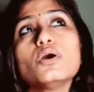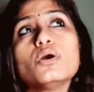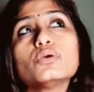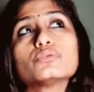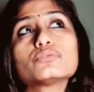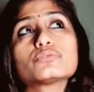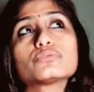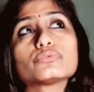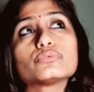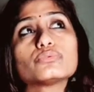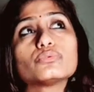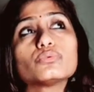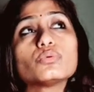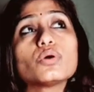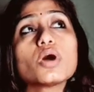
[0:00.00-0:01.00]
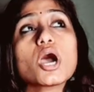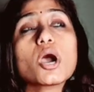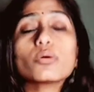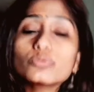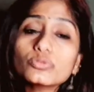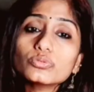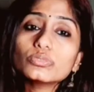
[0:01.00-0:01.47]
So
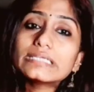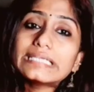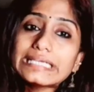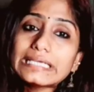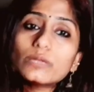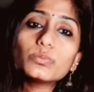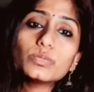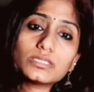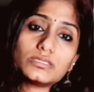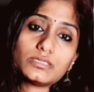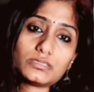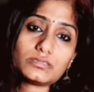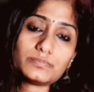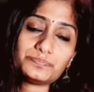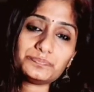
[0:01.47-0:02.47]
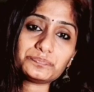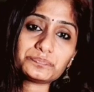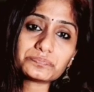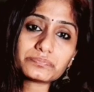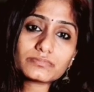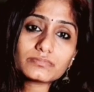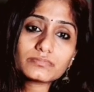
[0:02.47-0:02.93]
how to deal with it?
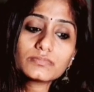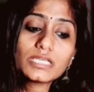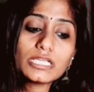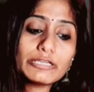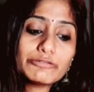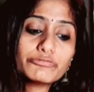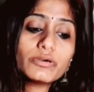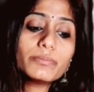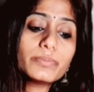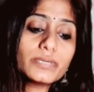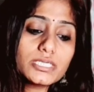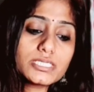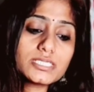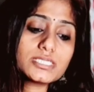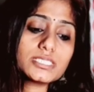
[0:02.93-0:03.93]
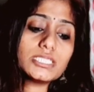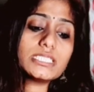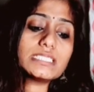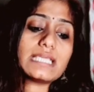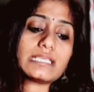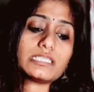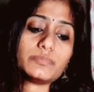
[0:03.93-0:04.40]
If a person
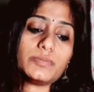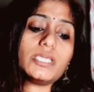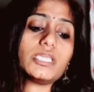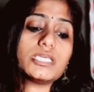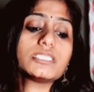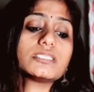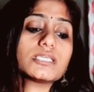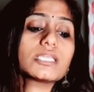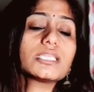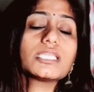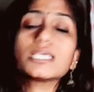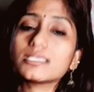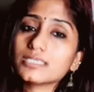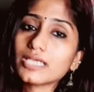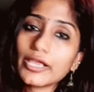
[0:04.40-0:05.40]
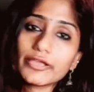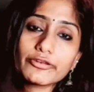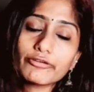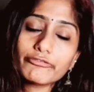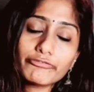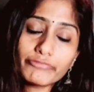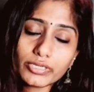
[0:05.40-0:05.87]
is experiencing these kind
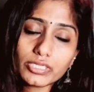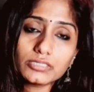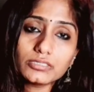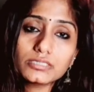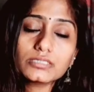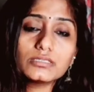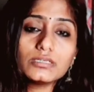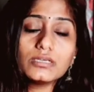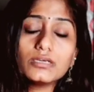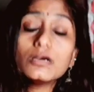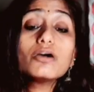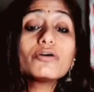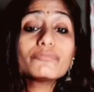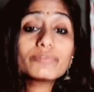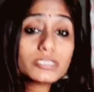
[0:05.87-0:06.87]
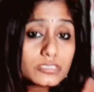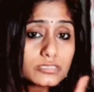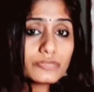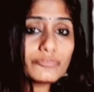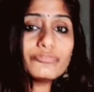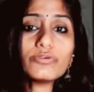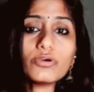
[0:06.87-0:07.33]
of fear, first
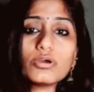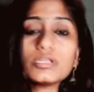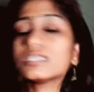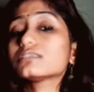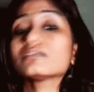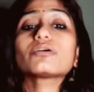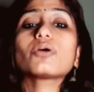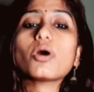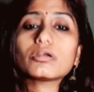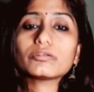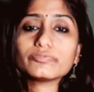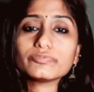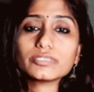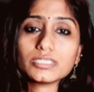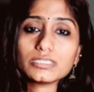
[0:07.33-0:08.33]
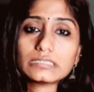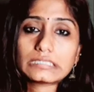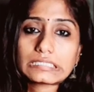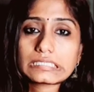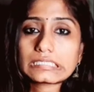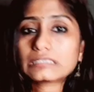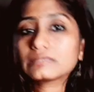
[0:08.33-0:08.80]
of all is the
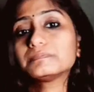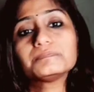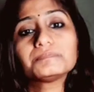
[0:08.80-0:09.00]
confidence.